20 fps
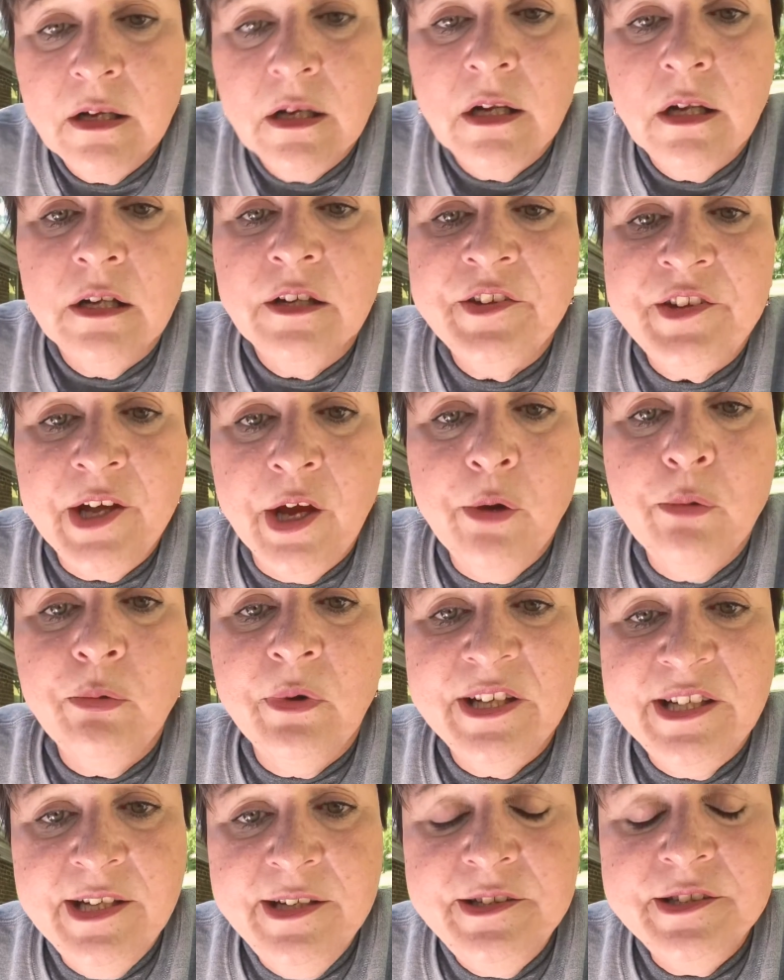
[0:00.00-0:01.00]
So
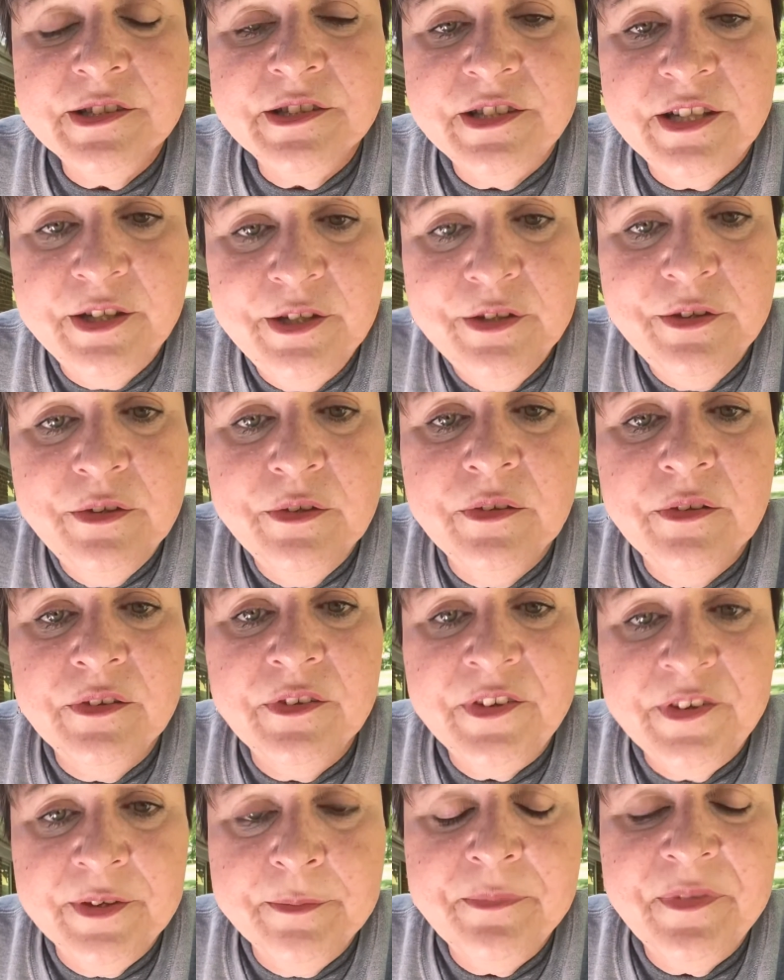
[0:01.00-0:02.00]
we need to do
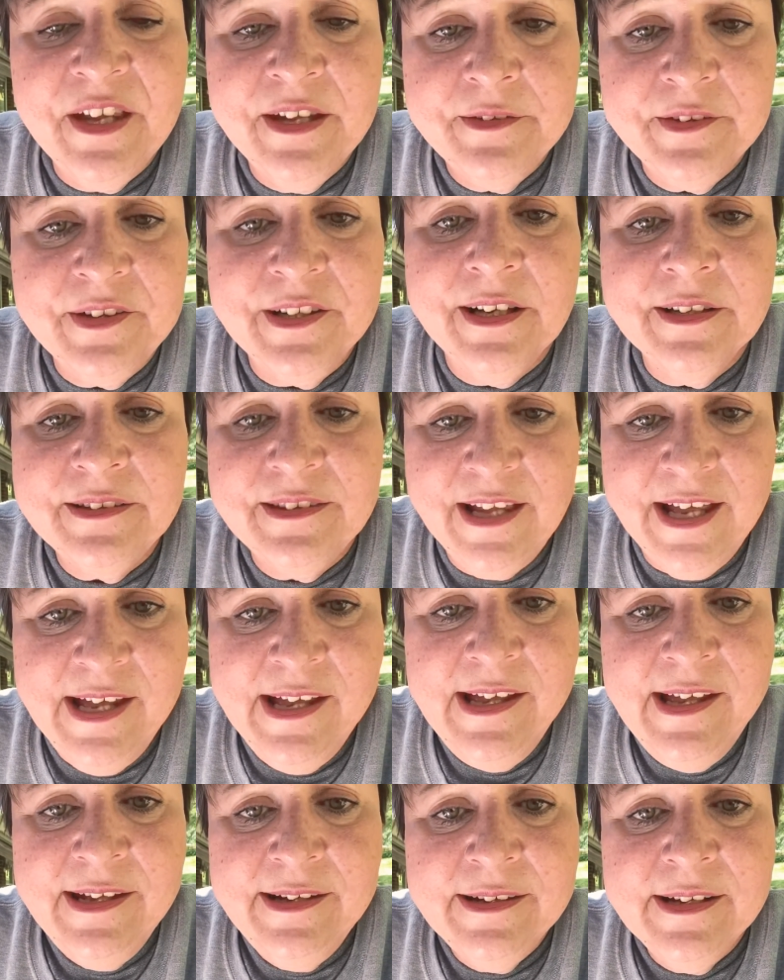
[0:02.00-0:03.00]
some things like
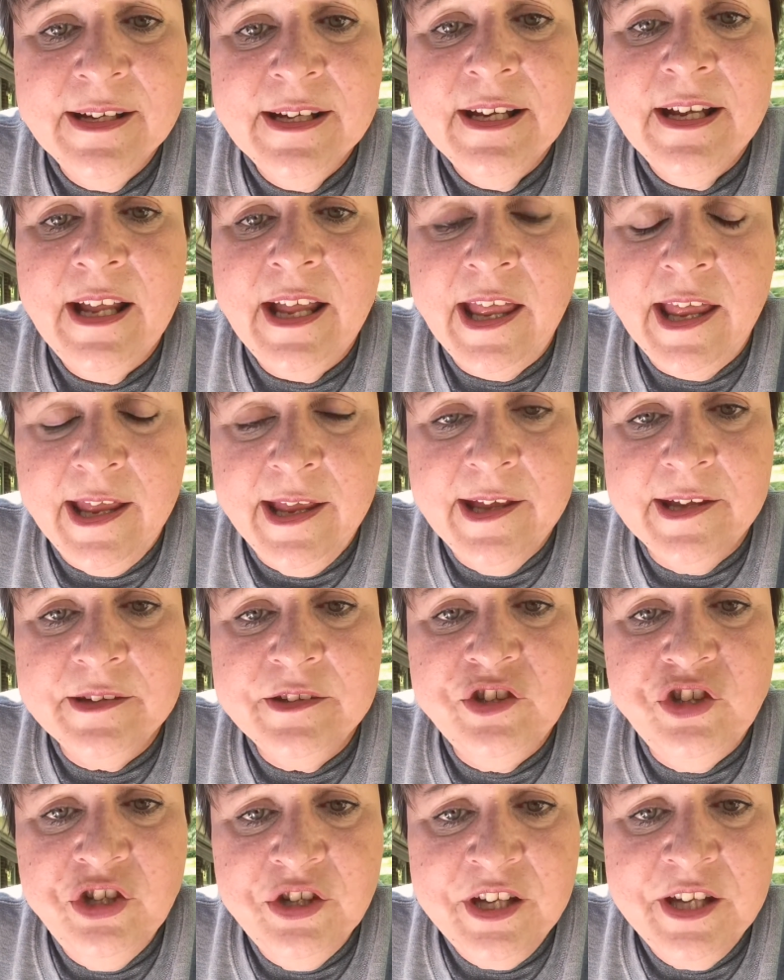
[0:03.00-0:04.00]
that,
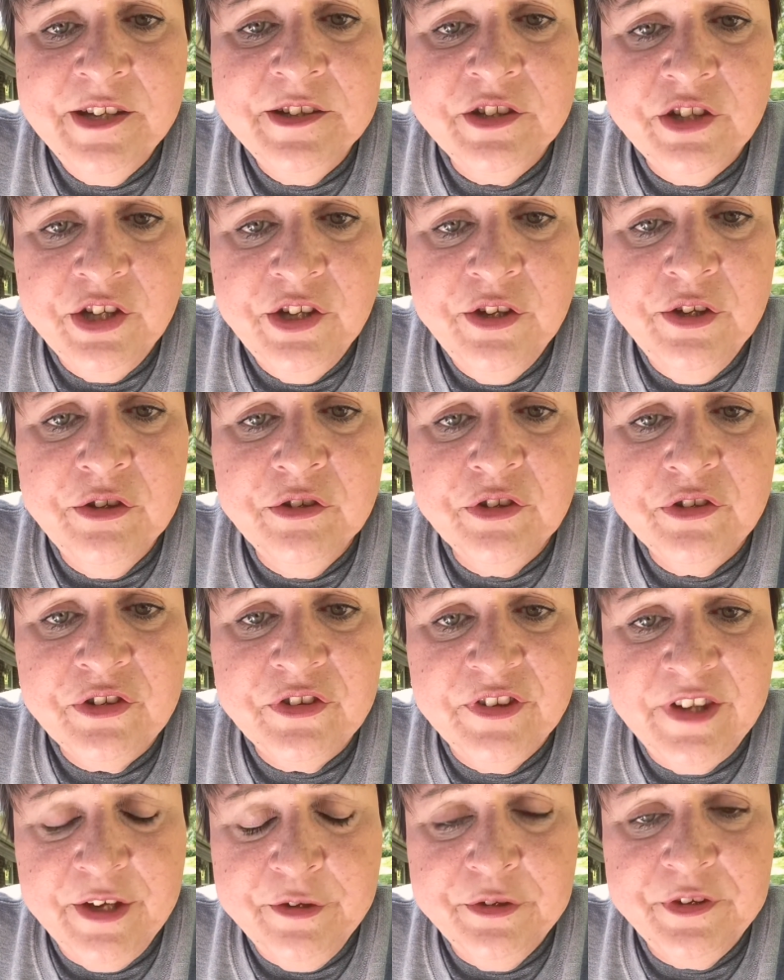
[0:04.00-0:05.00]
and you can use
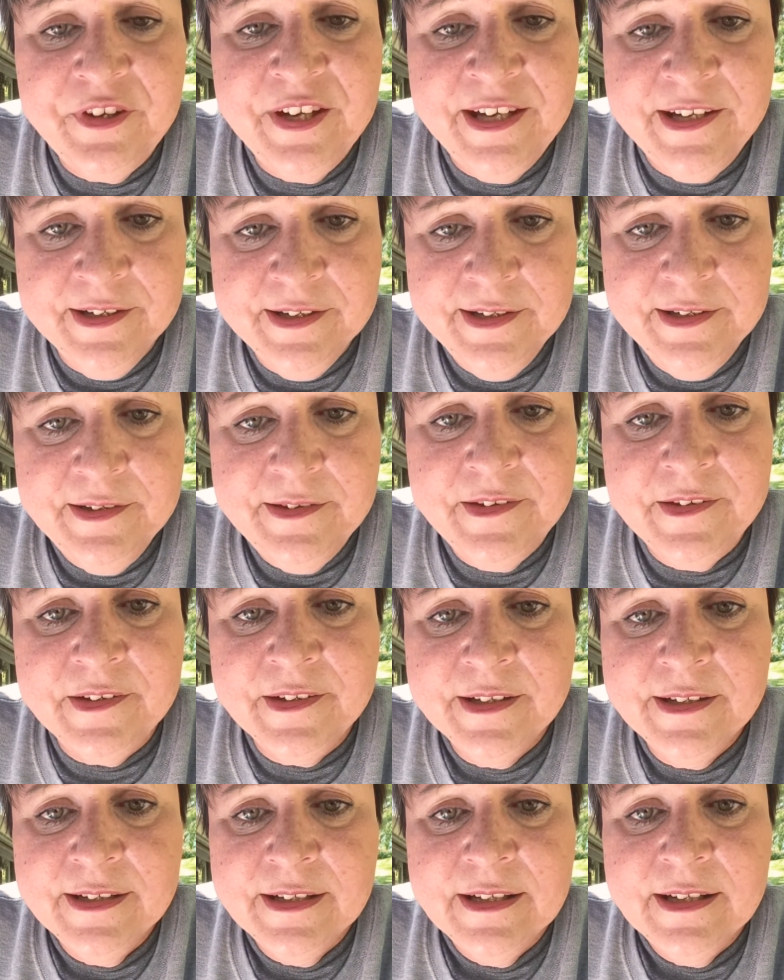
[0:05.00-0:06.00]
those hints
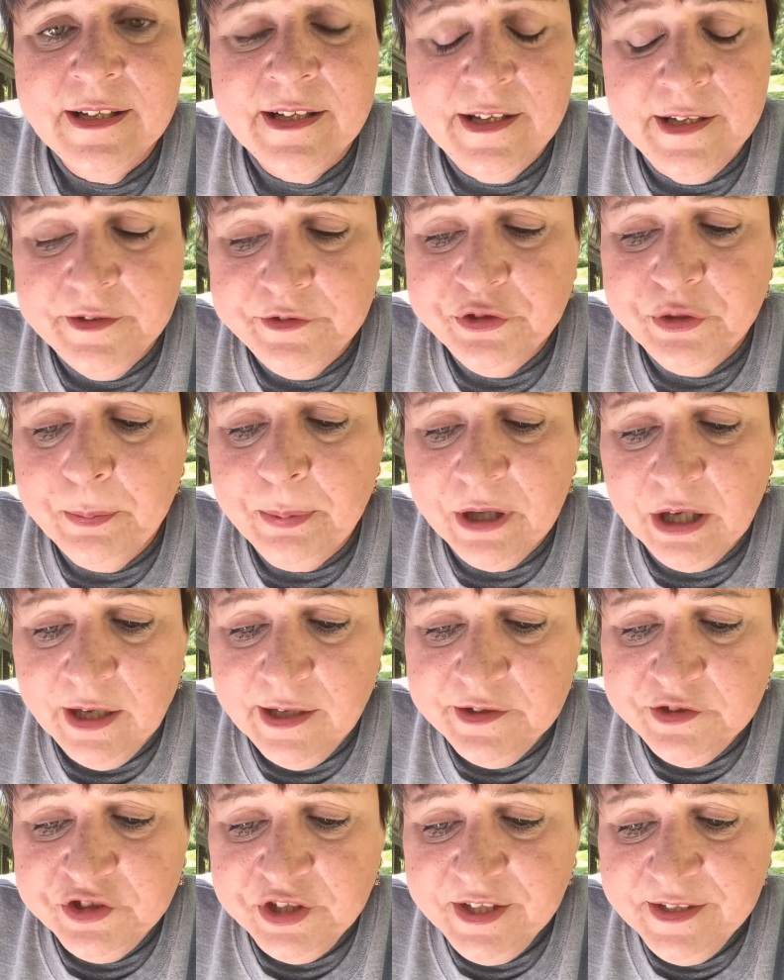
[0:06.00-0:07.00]
in your
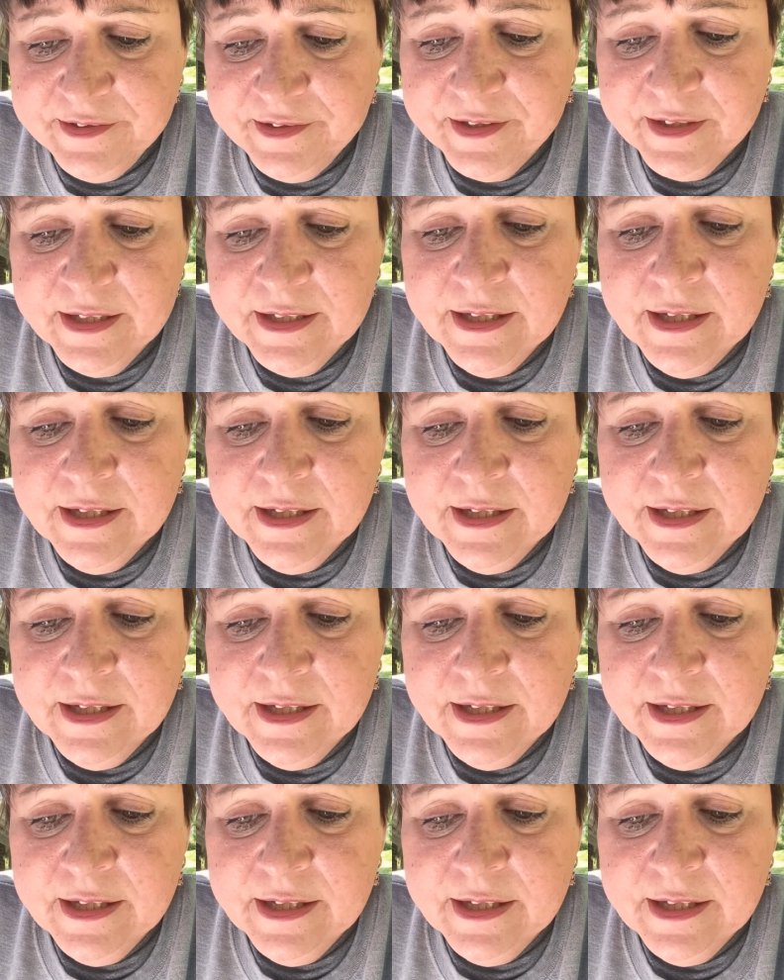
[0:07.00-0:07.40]
project.